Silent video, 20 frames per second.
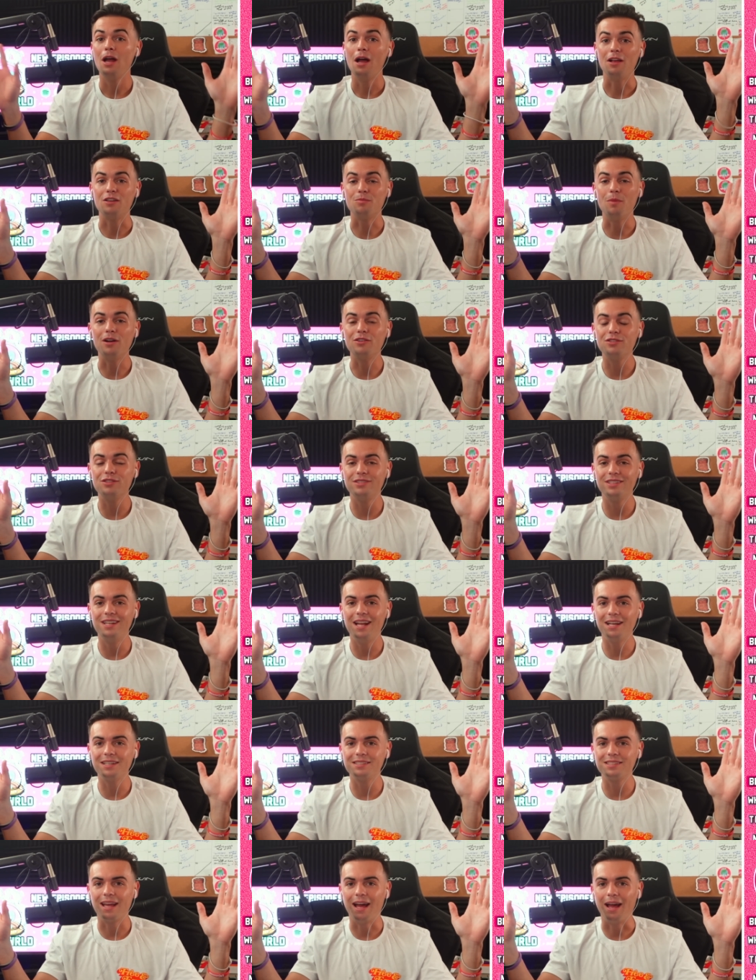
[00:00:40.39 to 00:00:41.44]
as much as the
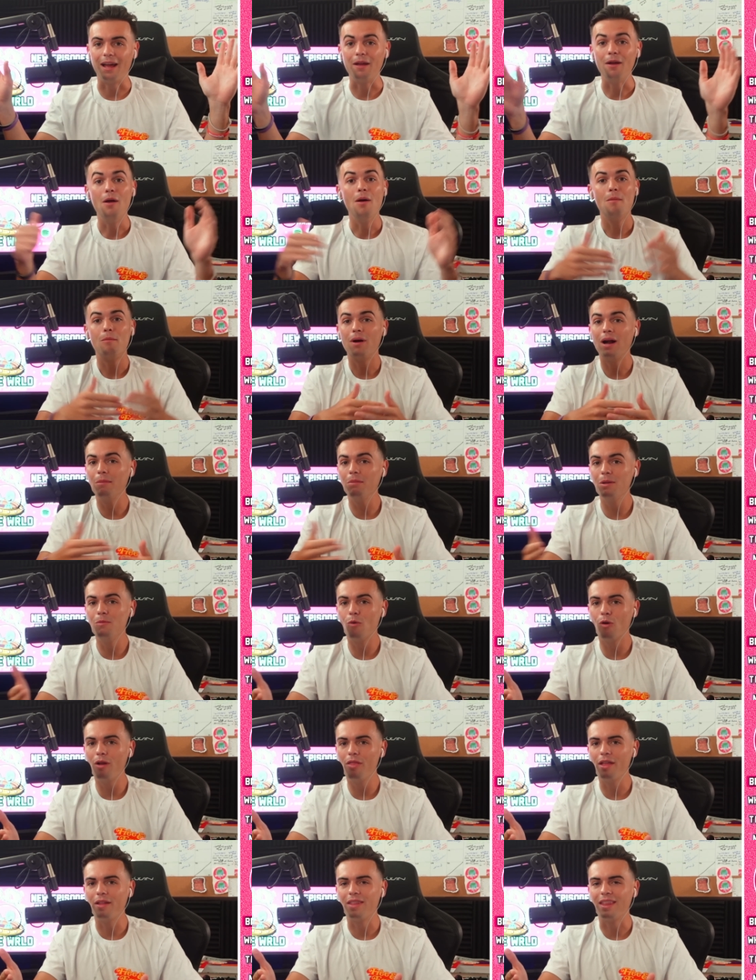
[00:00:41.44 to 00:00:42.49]
next guy, probably
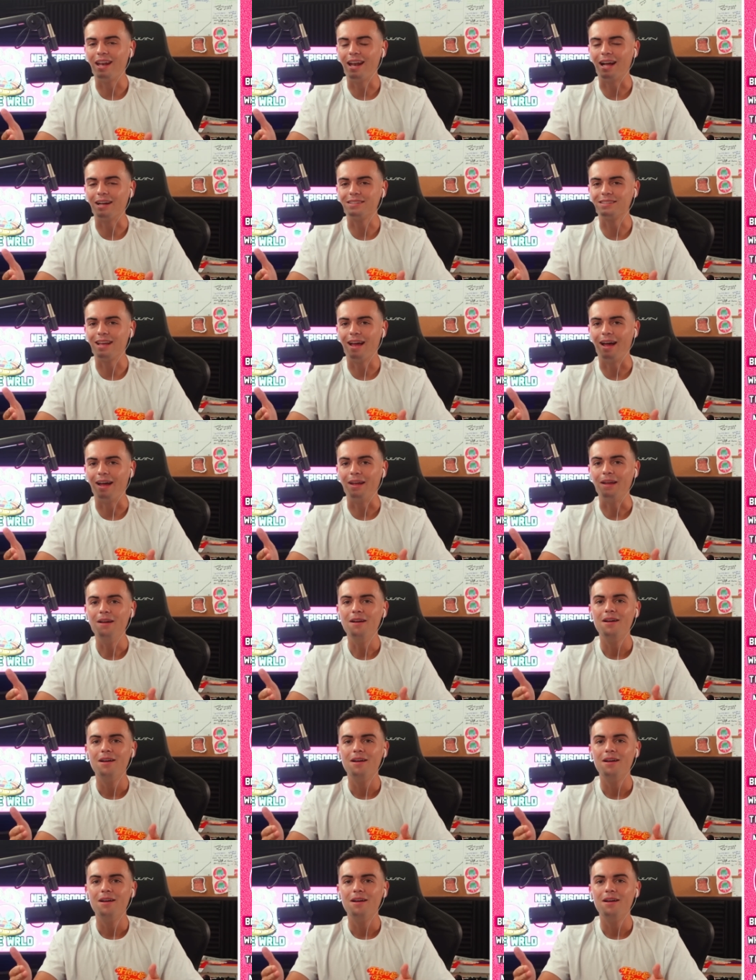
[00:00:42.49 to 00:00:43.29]
more than the next guy.